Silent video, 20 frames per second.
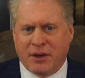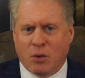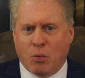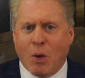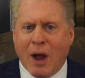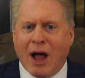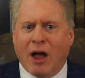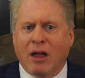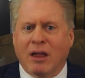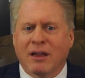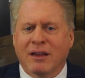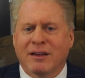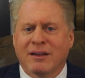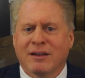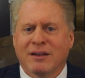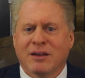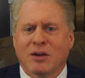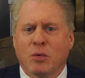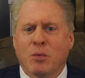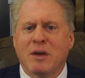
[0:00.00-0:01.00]
Well,
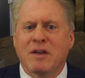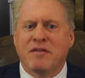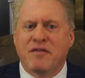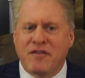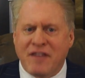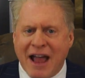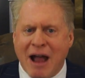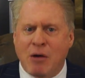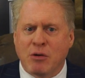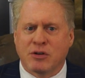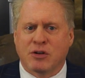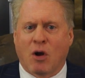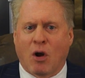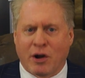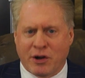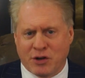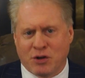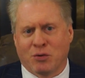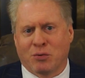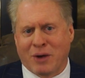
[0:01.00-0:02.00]
we found
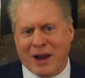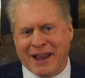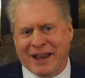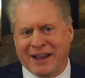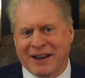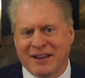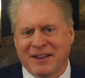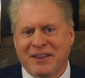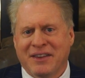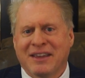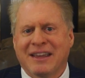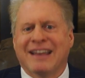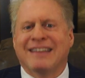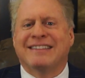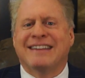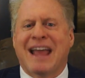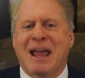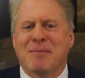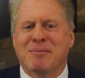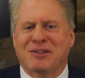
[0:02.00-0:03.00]
our new Reagan.
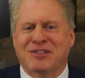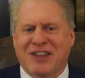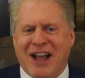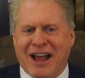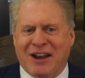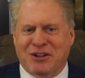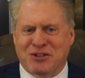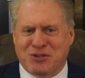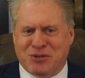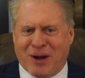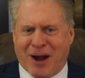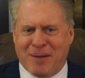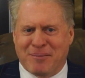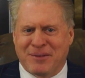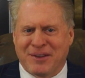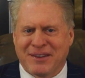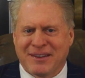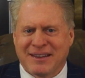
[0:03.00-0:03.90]
His name is Donald Trump.